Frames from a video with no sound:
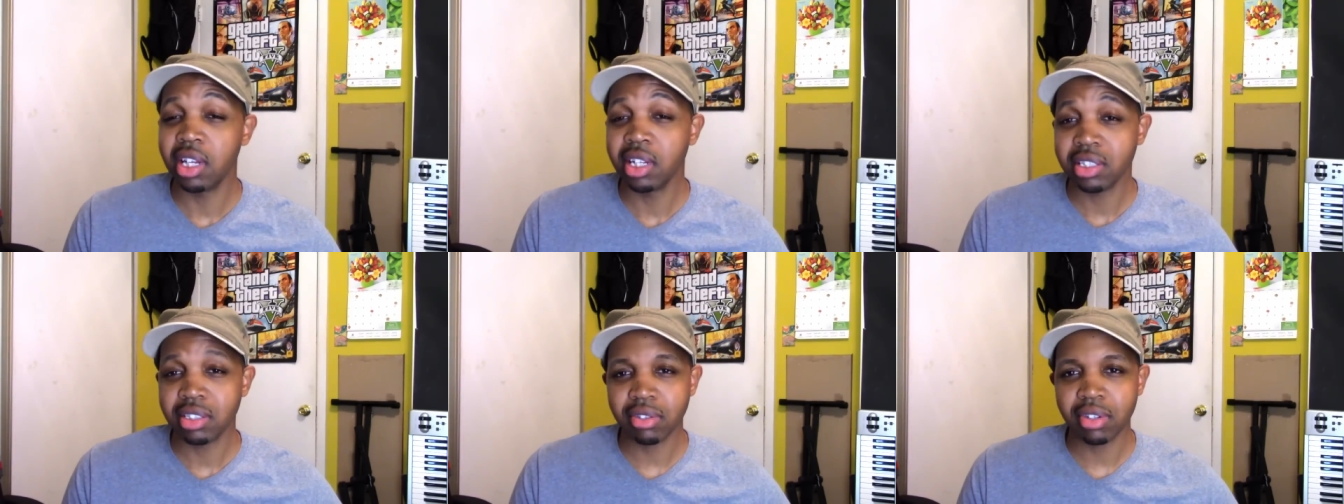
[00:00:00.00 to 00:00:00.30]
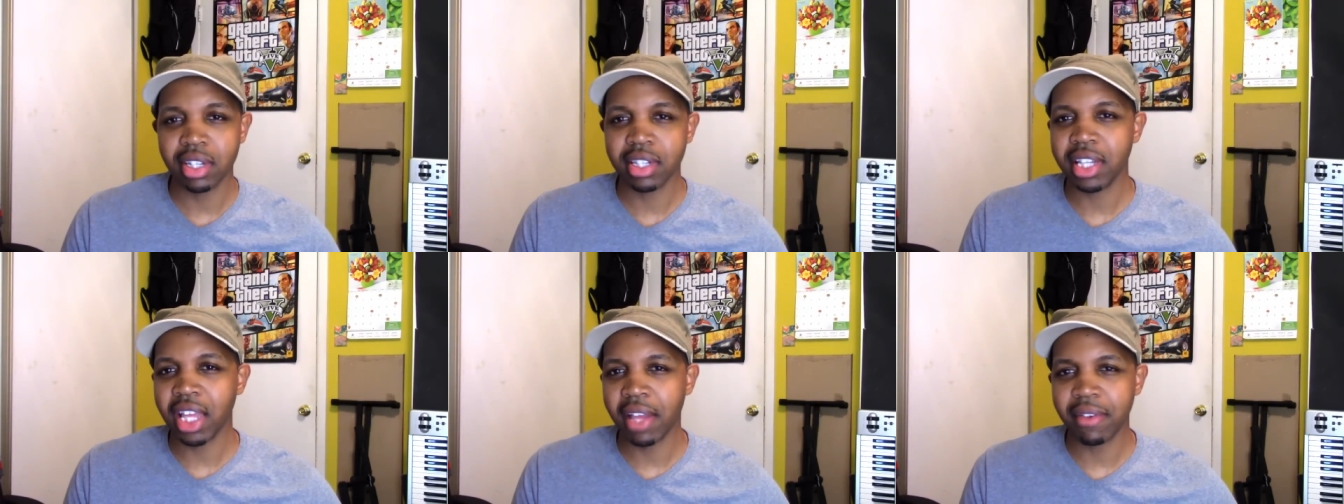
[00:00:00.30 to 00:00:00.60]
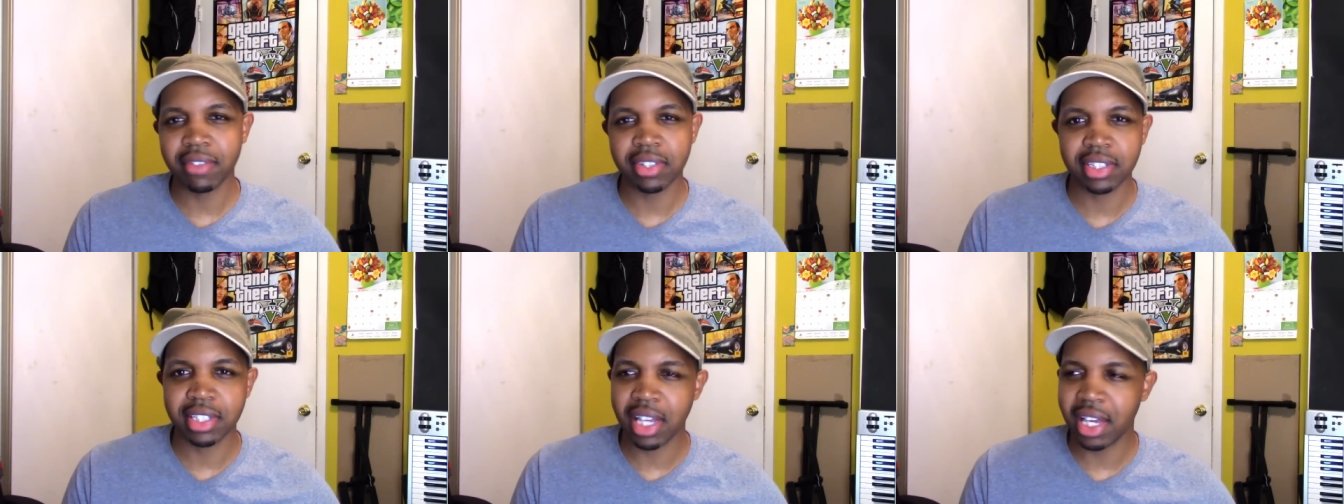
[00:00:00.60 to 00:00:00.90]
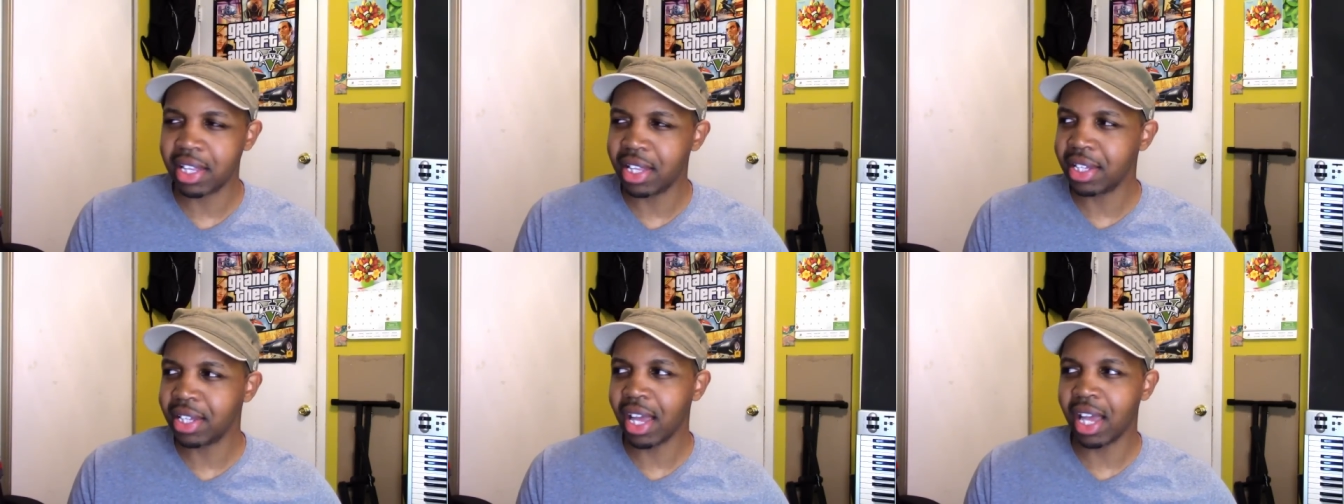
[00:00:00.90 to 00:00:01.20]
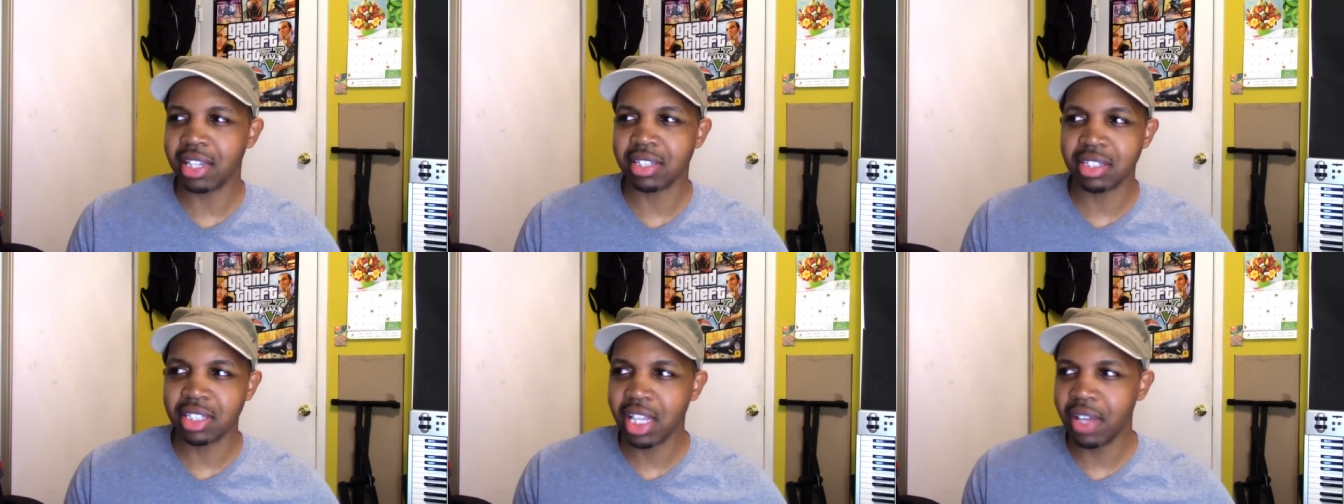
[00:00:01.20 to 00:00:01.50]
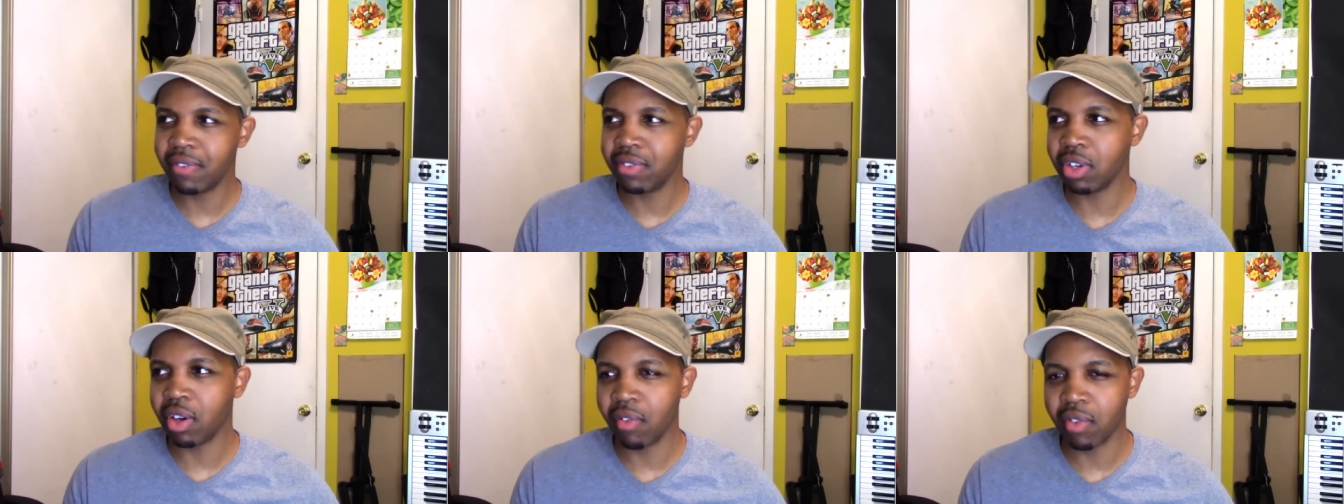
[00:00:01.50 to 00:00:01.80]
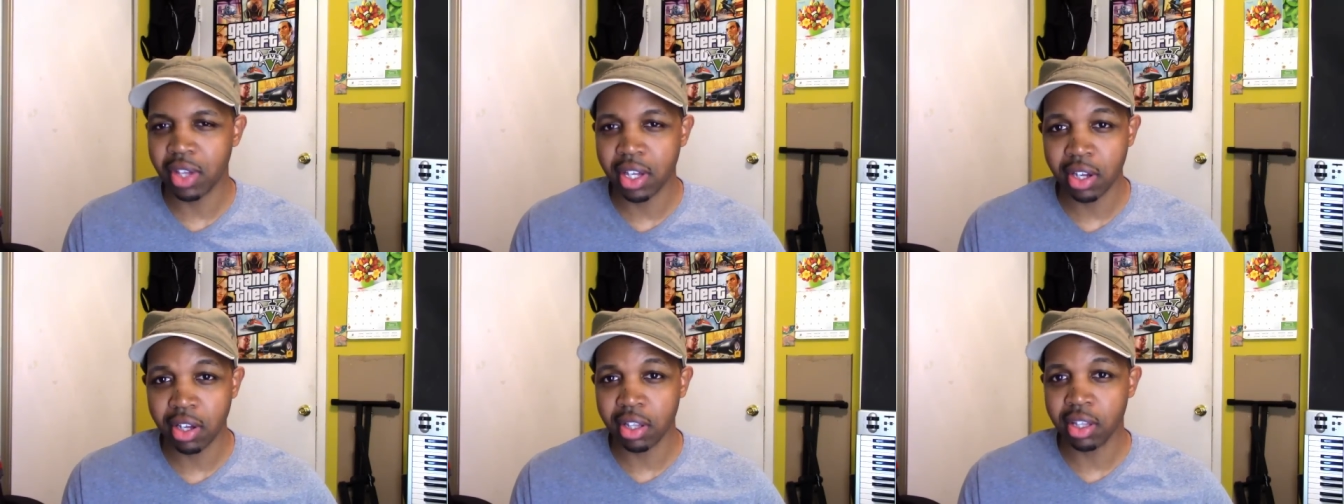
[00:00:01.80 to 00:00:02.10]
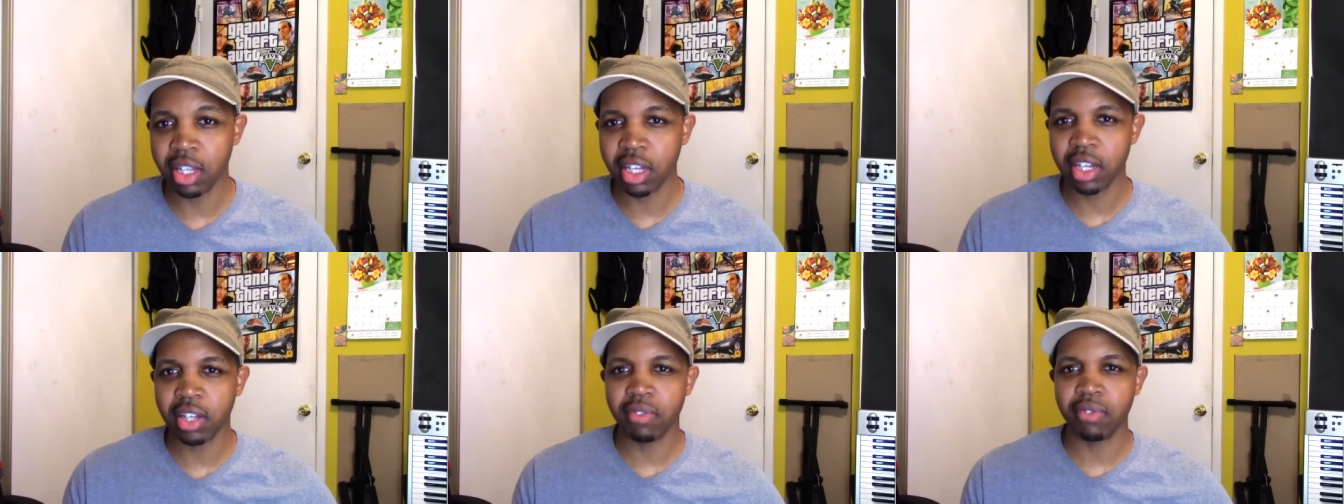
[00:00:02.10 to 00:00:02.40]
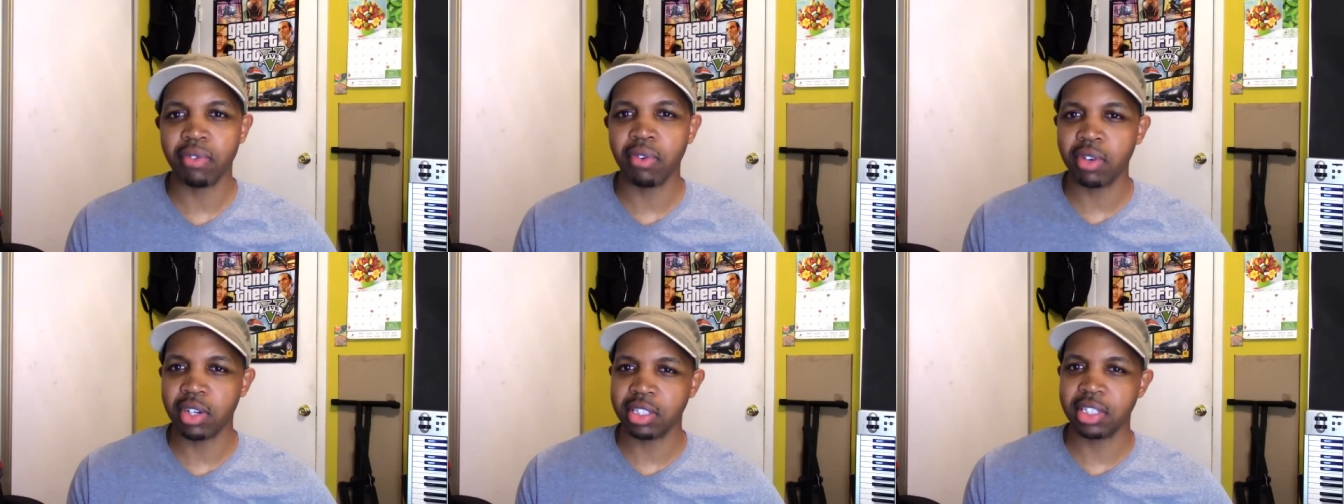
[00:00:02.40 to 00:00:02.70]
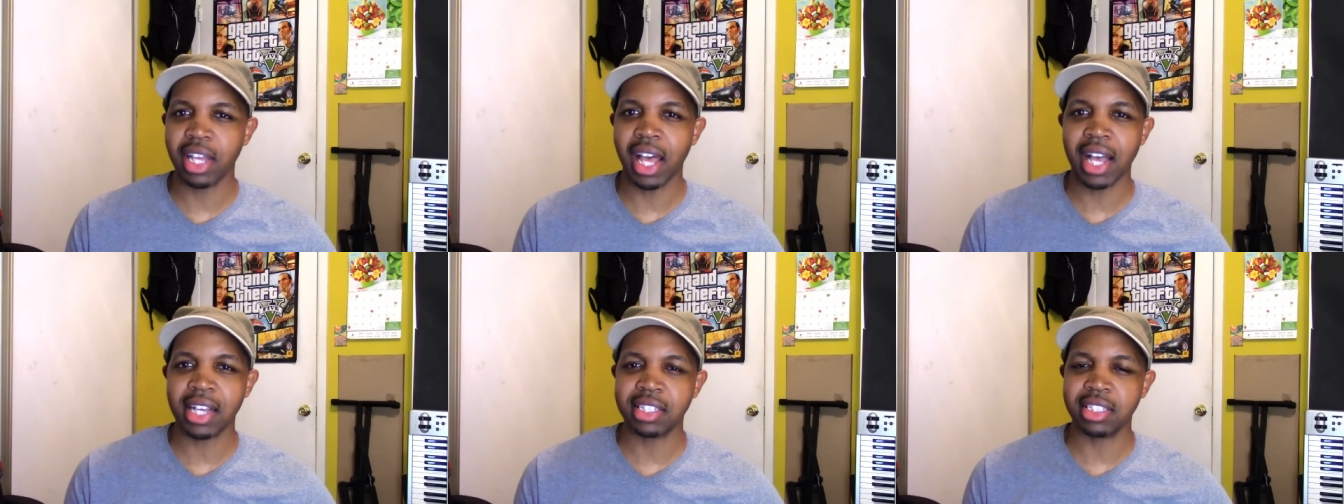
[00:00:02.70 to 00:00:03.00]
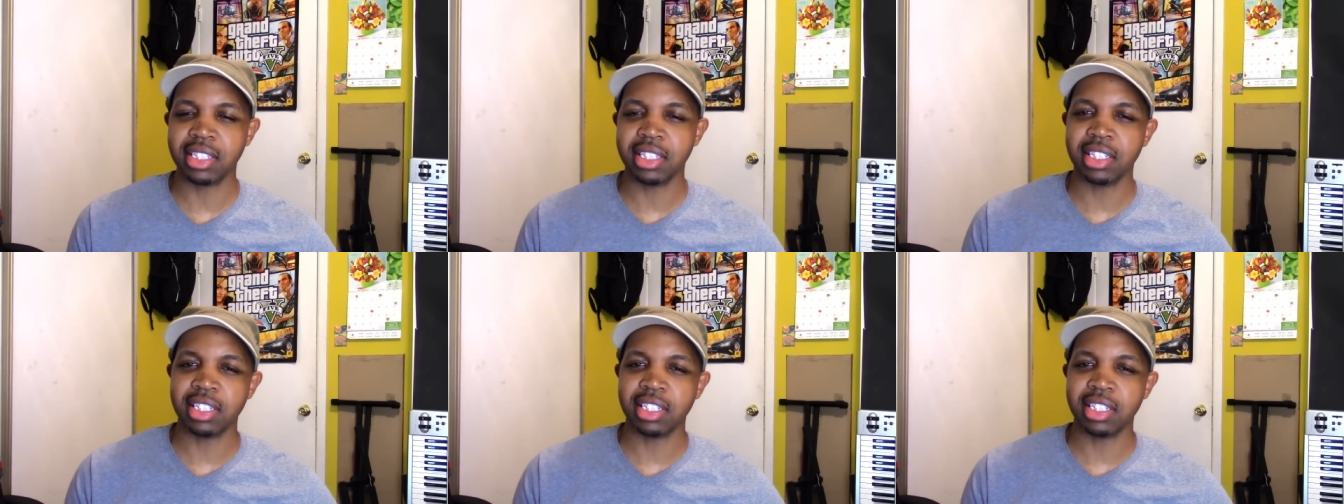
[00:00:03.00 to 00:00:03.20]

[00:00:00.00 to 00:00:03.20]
So they gave us that. They got Stephen over here looking for this actually